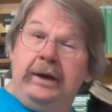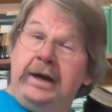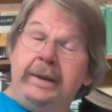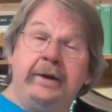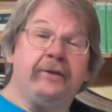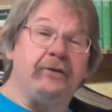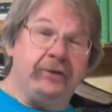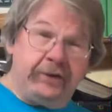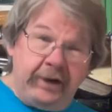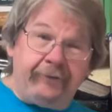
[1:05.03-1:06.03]
It is
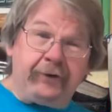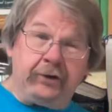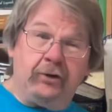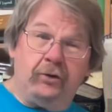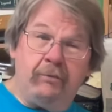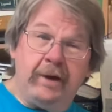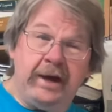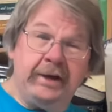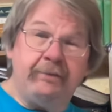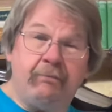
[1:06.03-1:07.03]
difficult,
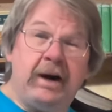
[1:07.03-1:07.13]
man.